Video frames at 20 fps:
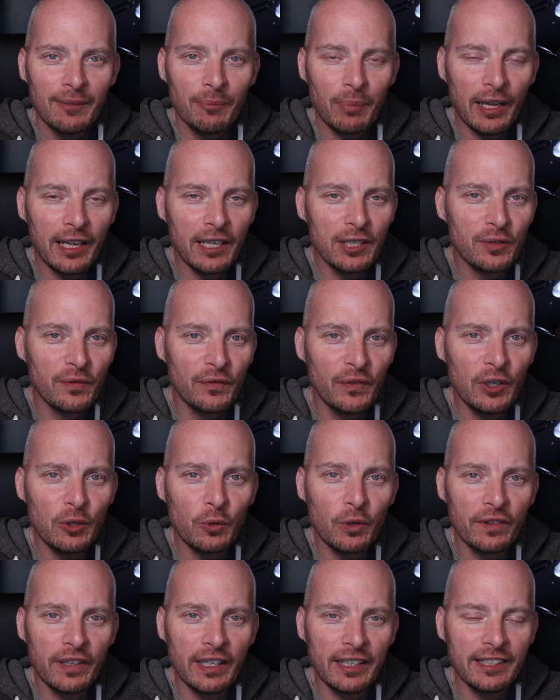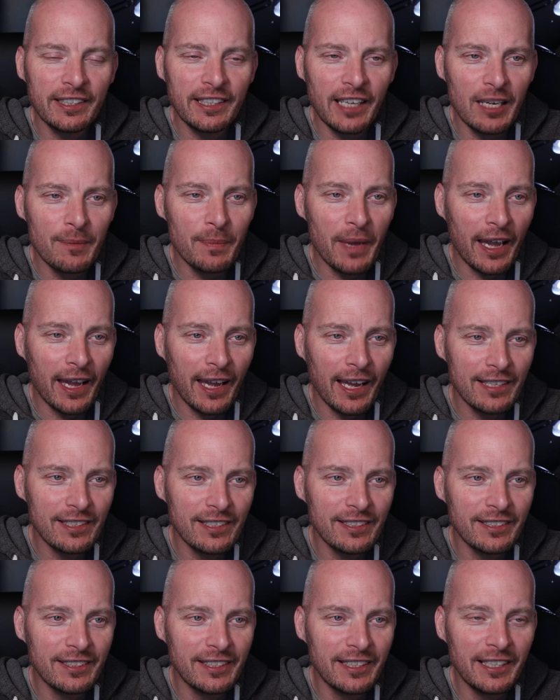players feel that the game has
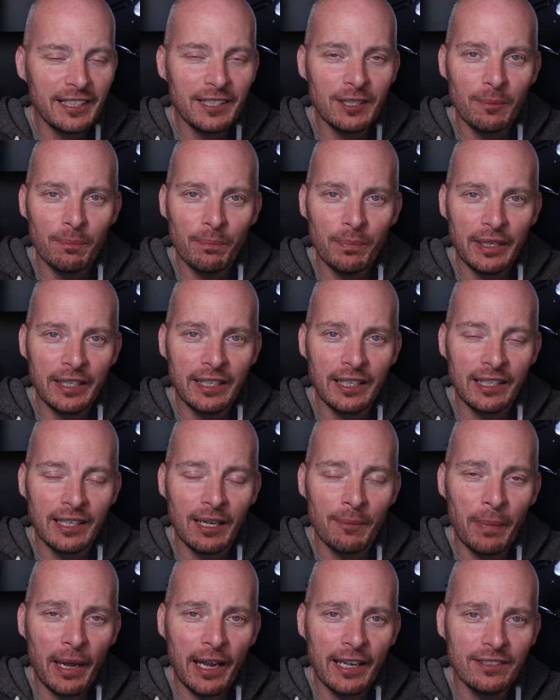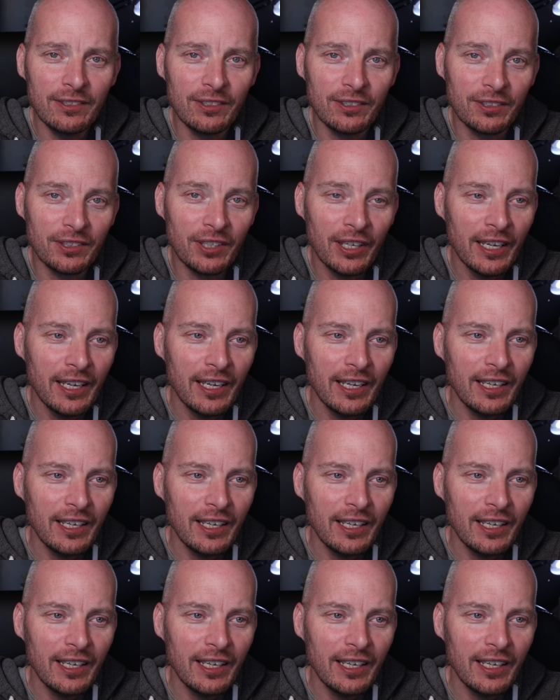indeed been abandoned.